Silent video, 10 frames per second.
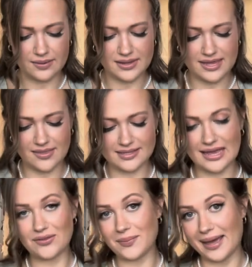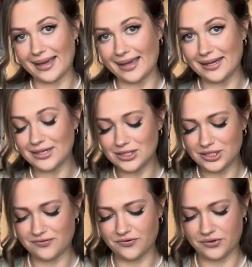me get this out of the
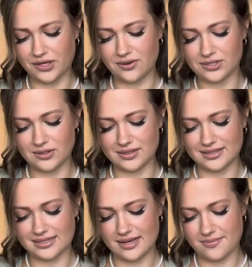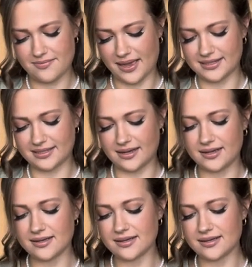package for you so you can see it better.